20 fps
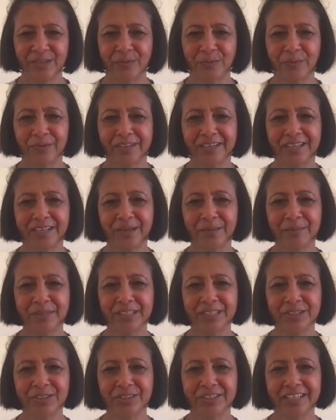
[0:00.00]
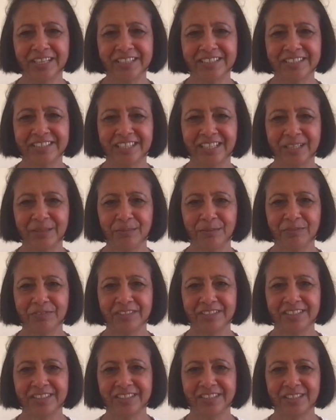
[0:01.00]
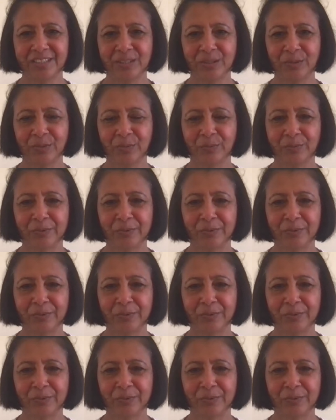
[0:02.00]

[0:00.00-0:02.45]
We are coming to that time of the year